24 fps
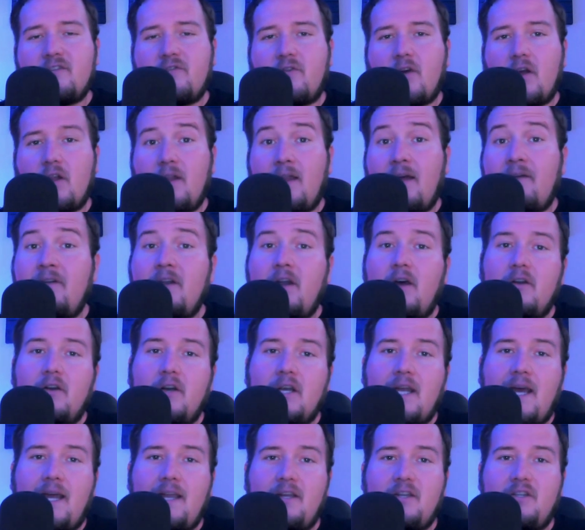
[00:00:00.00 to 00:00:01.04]
for
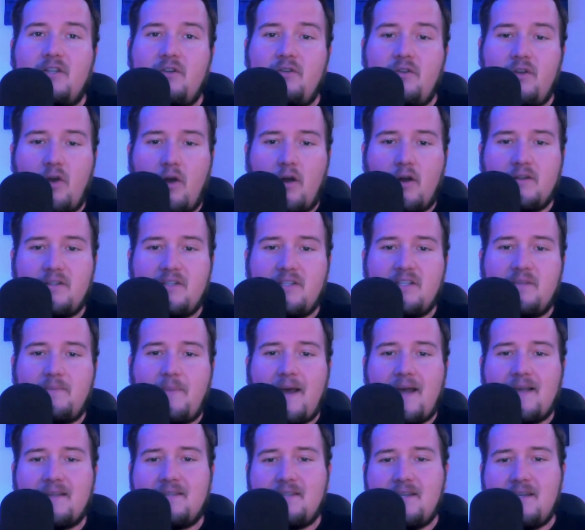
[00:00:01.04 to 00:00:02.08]
1,192 yards this
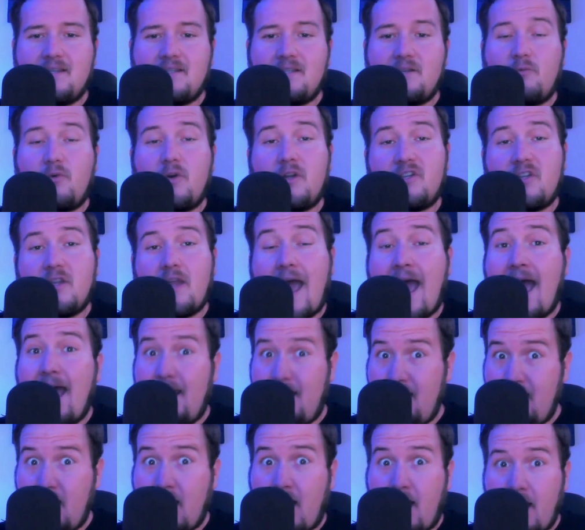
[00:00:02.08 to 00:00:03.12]
past season at
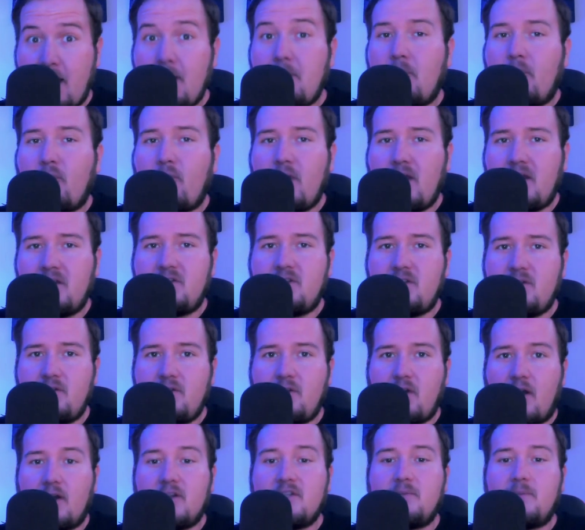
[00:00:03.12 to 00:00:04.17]
9.2
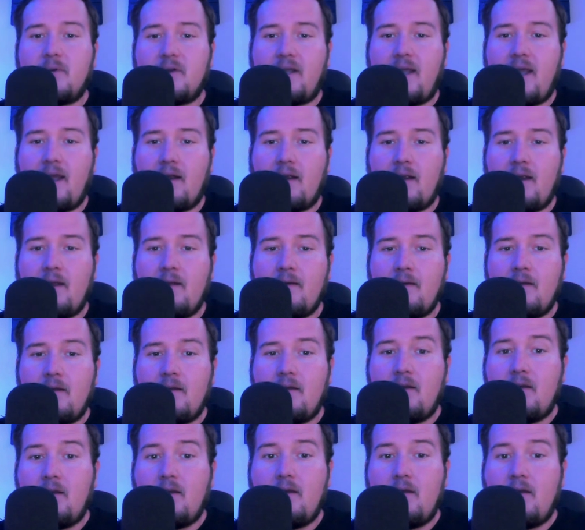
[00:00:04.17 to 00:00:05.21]
yards per carry.
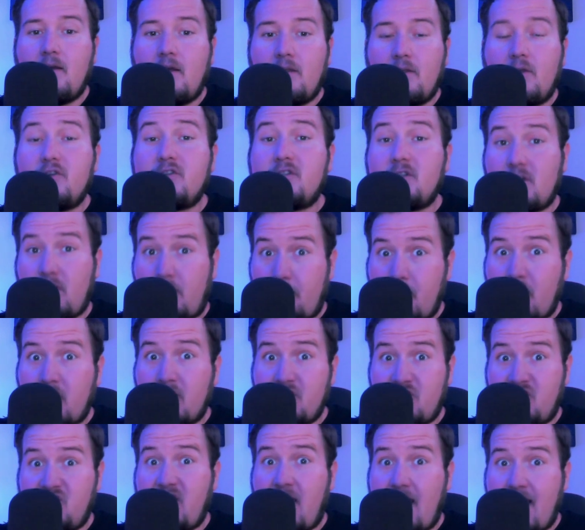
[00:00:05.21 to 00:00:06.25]
Those are Lamar
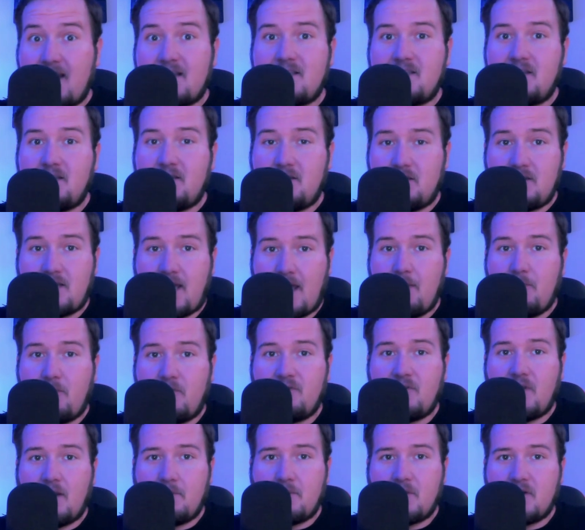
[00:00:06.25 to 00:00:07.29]
Jackson type of
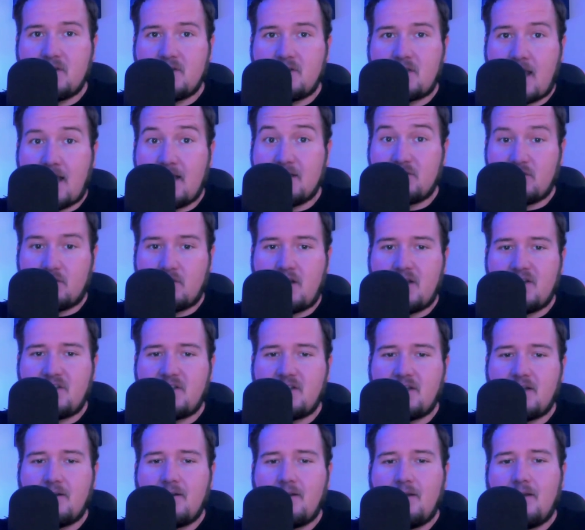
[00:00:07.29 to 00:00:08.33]
numbers as a
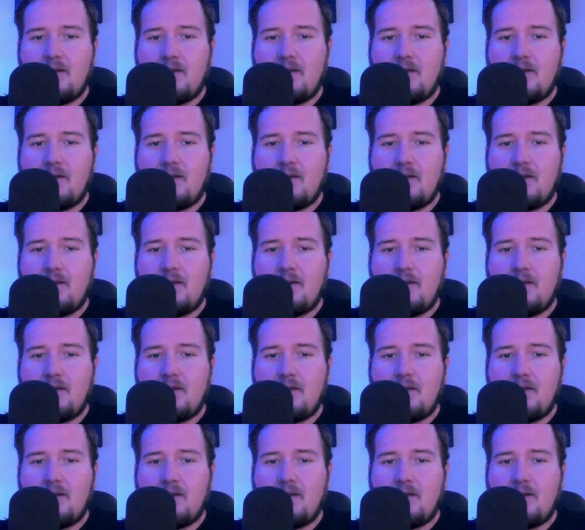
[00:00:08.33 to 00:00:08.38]
rusher.